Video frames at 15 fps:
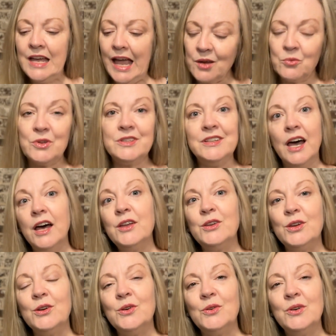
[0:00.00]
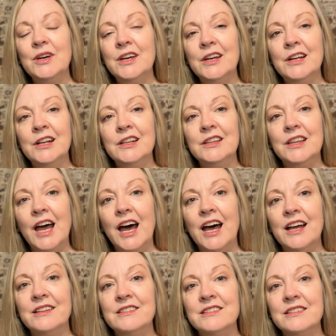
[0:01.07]
I will tell you
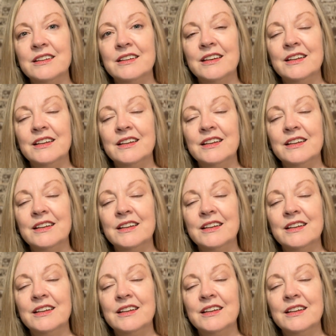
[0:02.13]
that